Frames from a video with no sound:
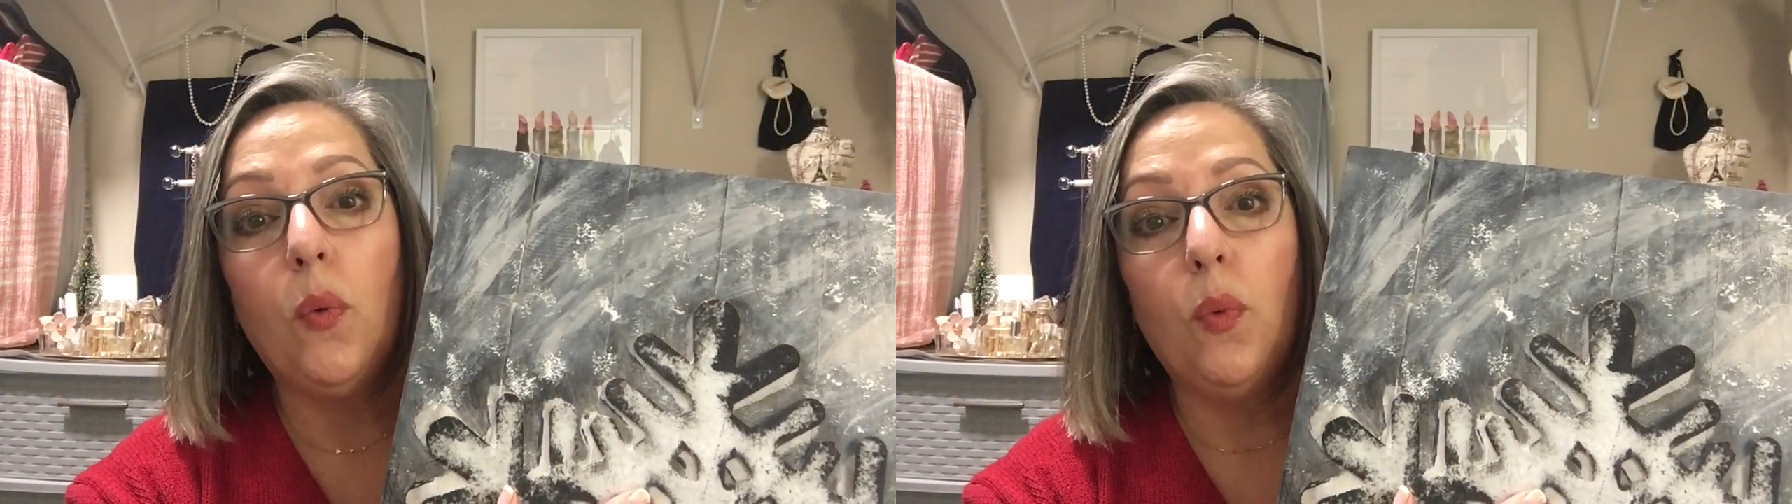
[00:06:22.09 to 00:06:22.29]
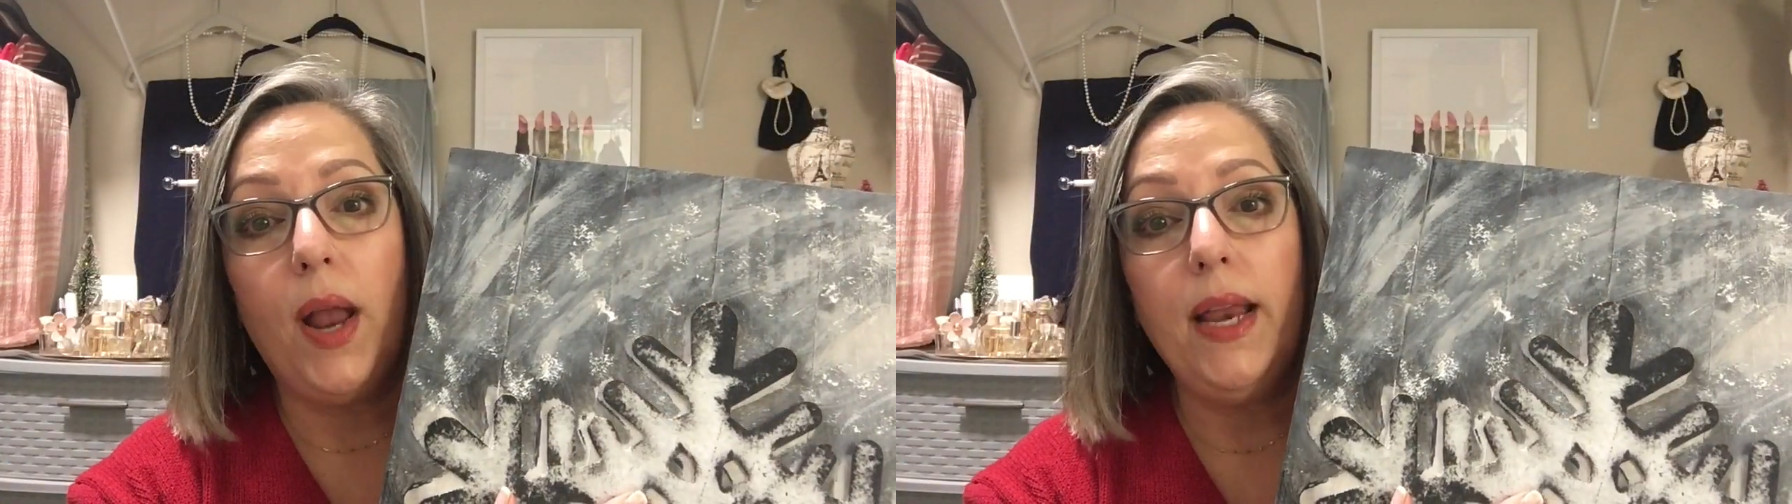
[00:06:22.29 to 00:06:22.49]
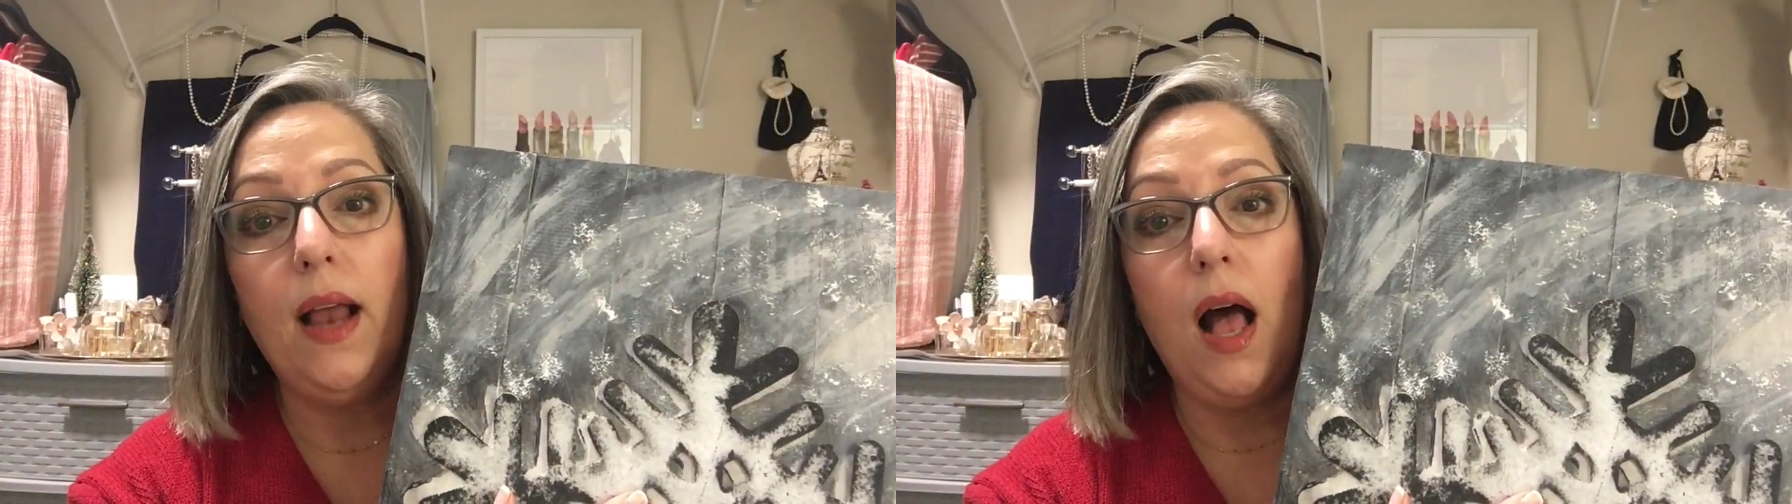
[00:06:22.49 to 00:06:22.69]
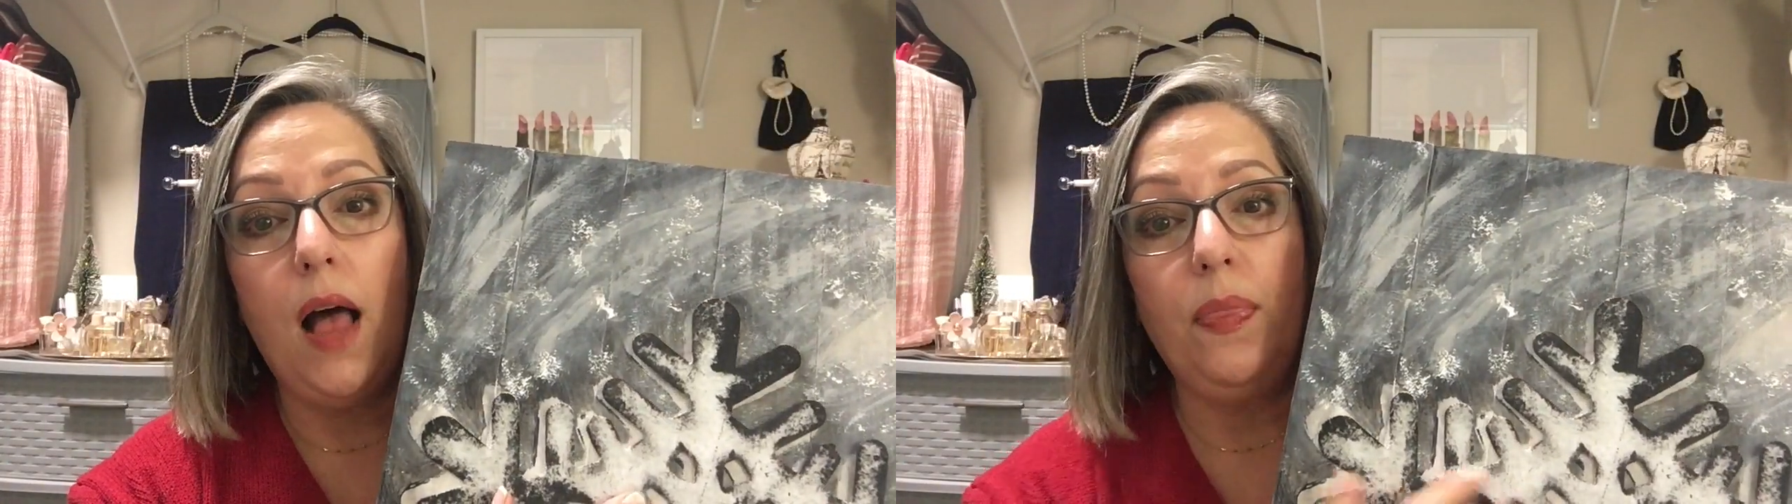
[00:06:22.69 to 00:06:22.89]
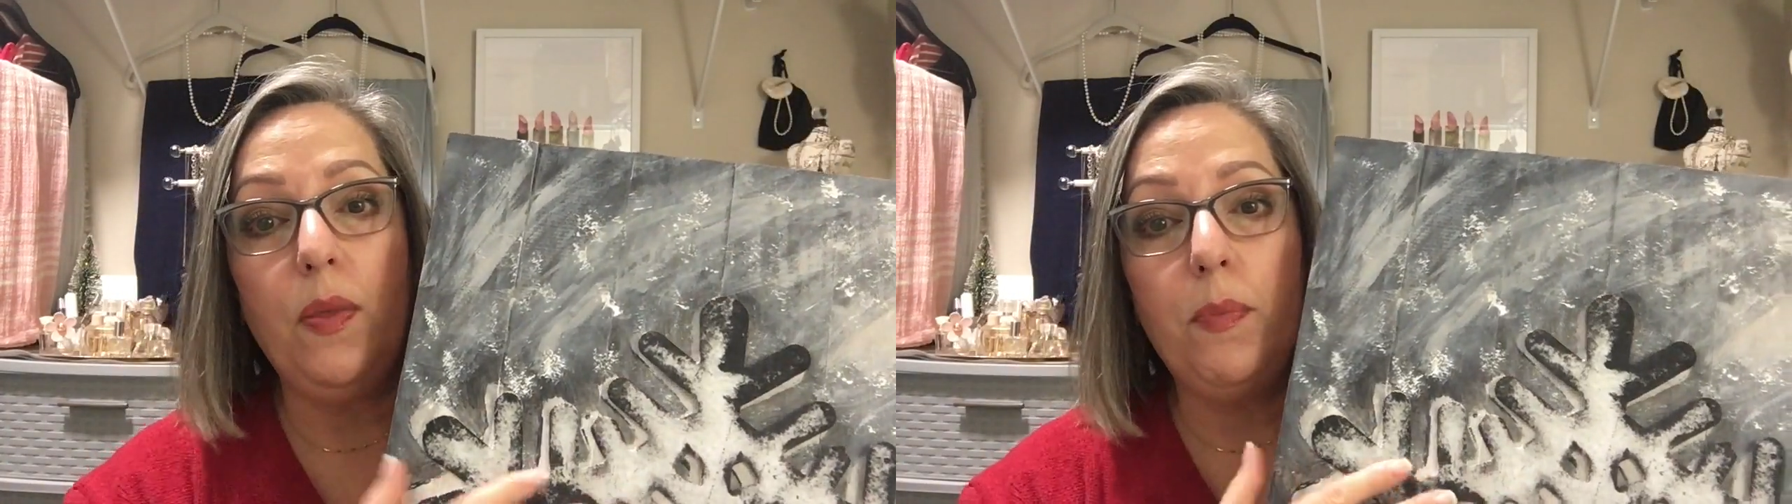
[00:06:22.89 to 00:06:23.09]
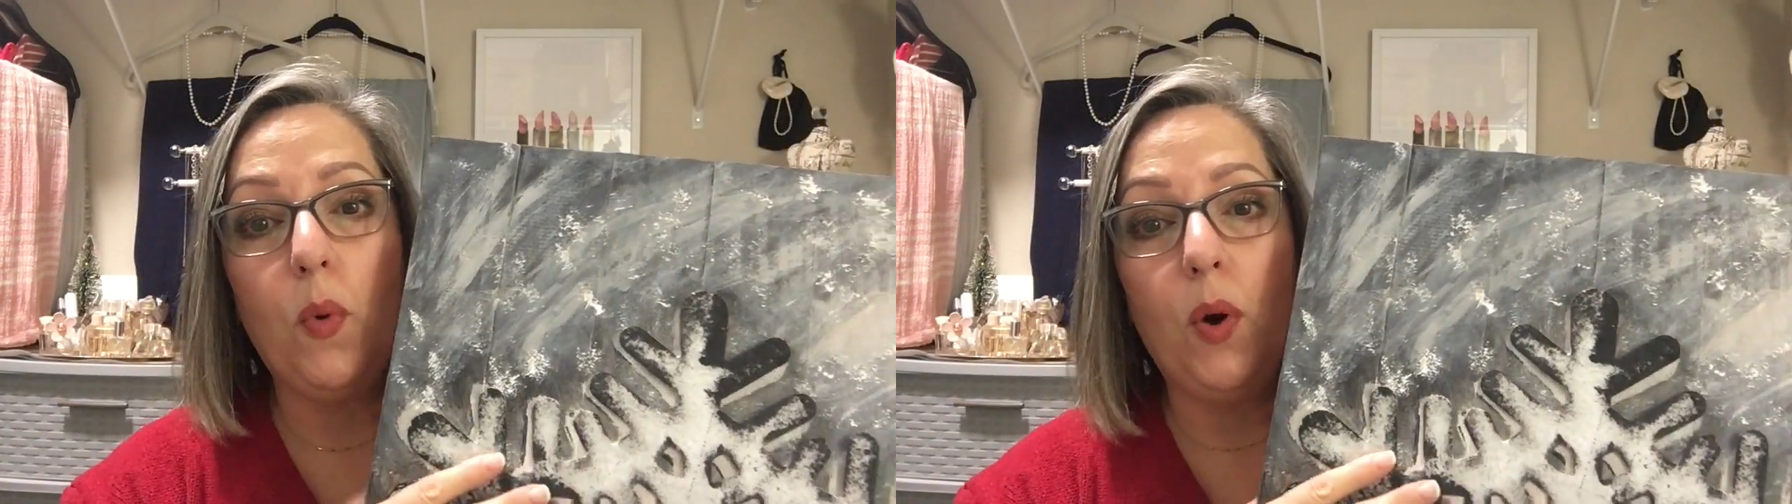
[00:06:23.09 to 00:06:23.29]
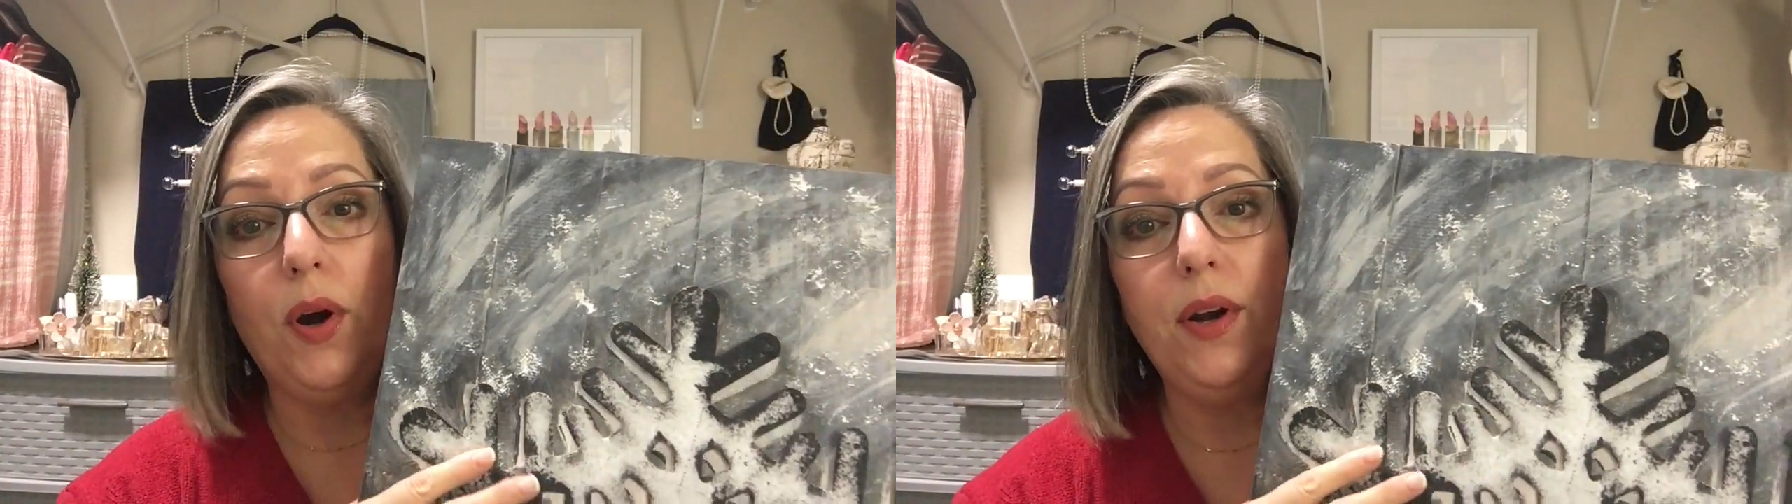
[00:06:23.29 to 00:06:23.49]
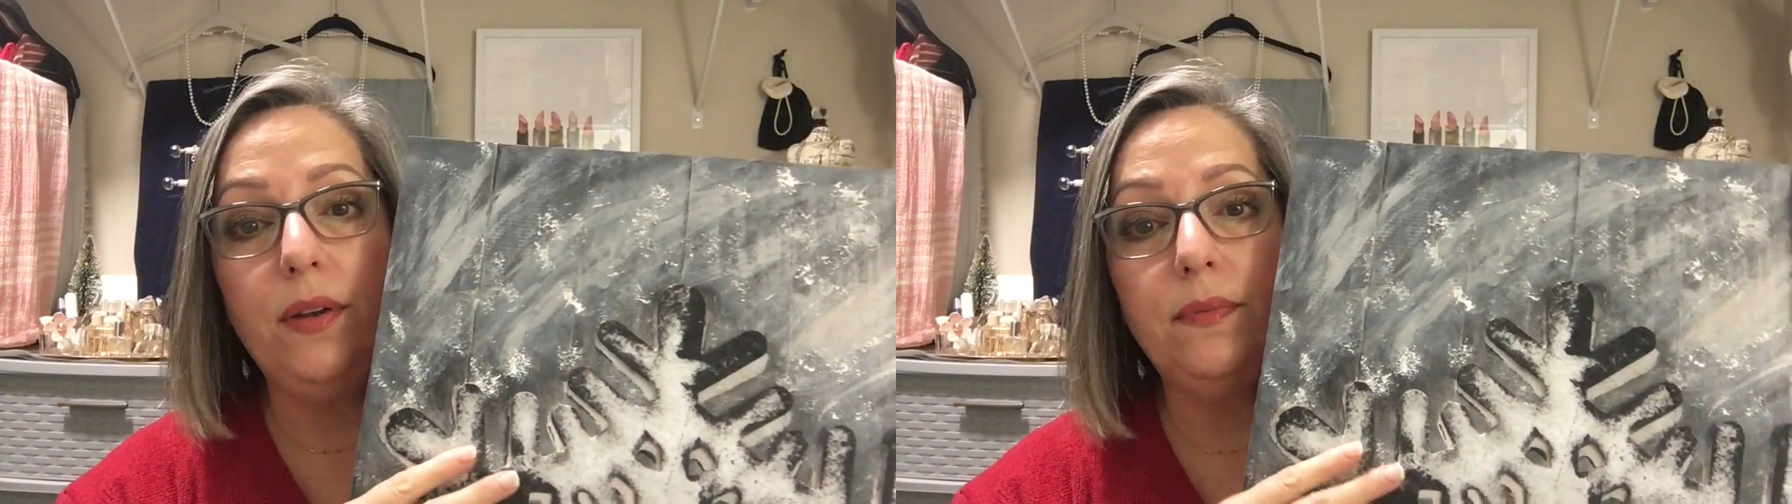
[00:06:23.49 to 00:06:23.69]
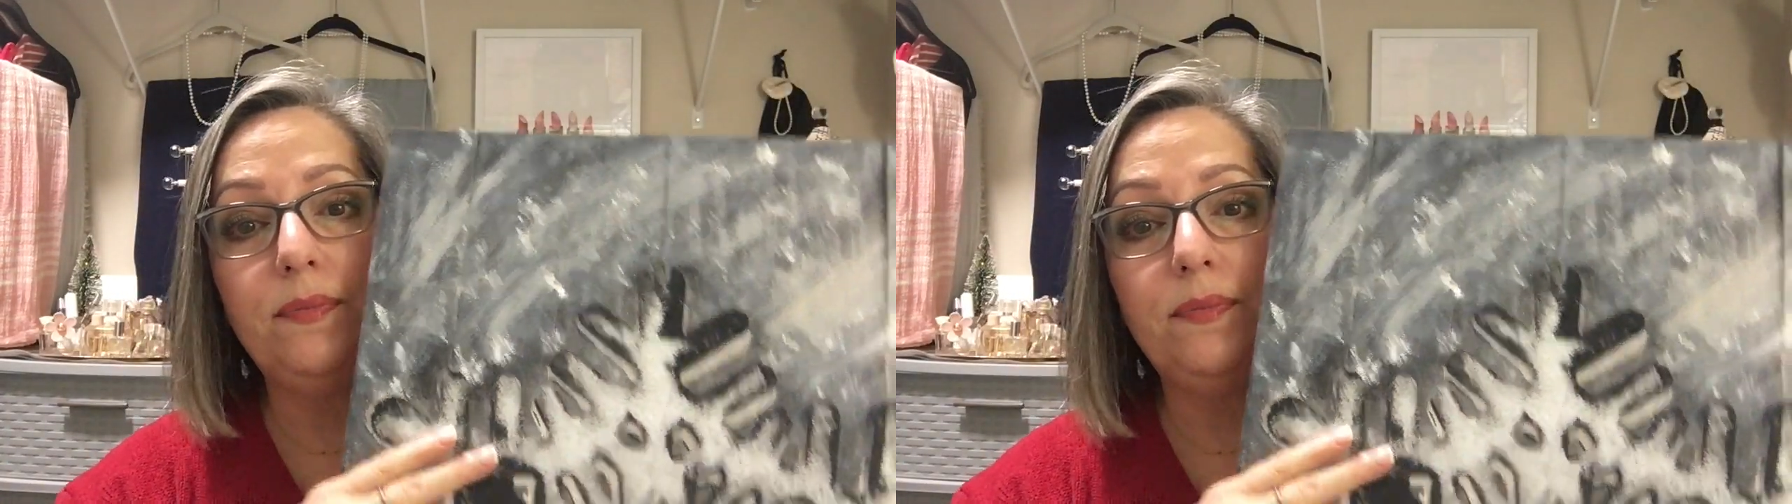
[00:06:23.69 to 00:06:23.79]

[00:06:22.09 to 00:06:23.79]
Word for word: right on the board.